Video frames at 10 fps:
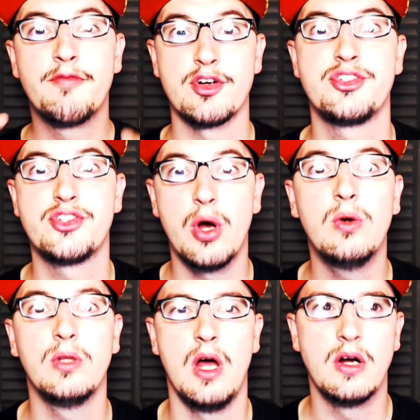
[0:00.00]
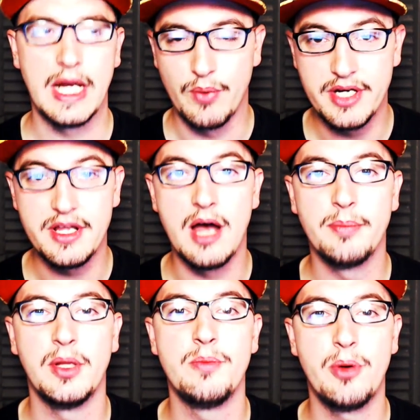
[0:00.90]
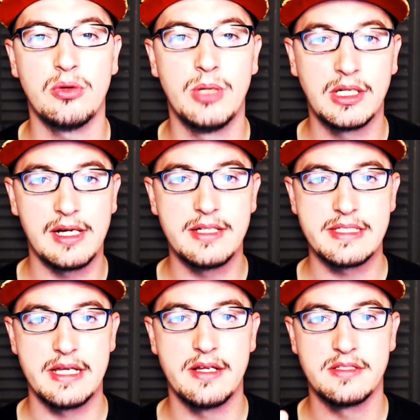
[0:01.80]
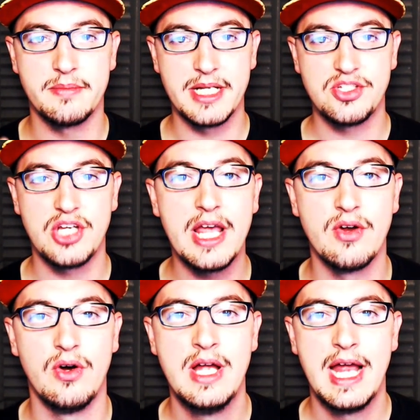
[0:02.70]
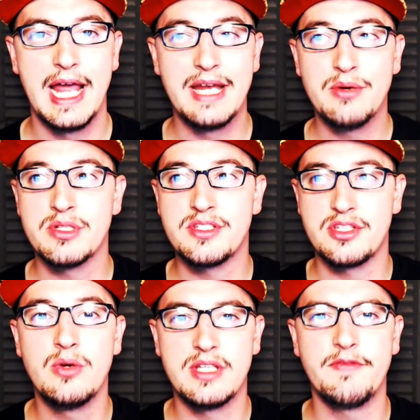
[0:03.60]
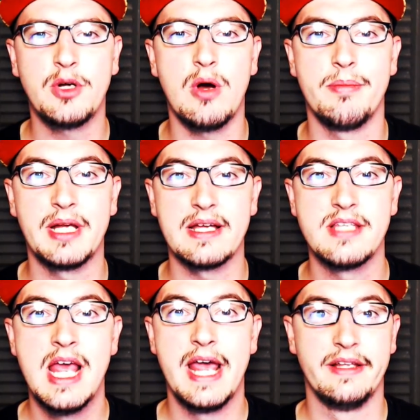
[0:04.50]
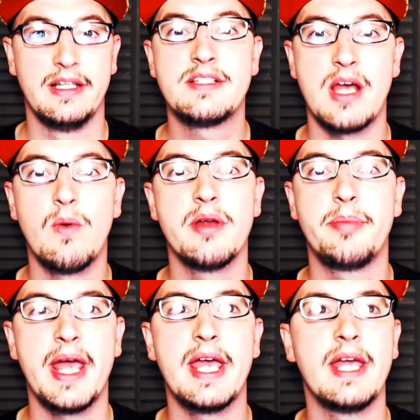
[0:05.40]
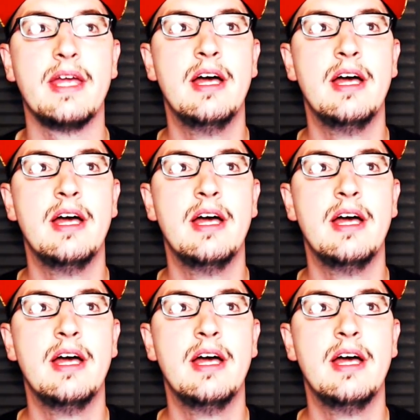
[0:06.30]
For so long, I wanted to upload Pokemon content onto my channel, and it was so difficult because unless I want to pay